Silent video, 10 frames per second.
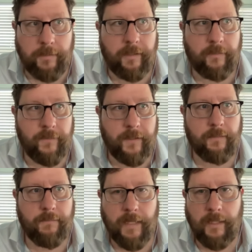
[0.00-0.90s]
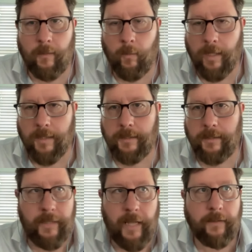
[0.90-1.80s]
to convince many in
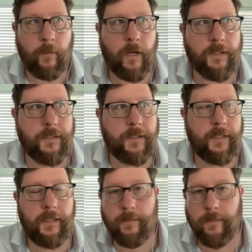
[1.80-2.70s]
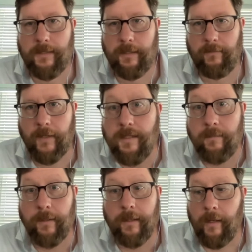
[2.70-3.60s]
Washington, not that Washington needs much
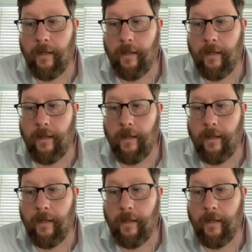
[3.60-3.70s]
convincing, but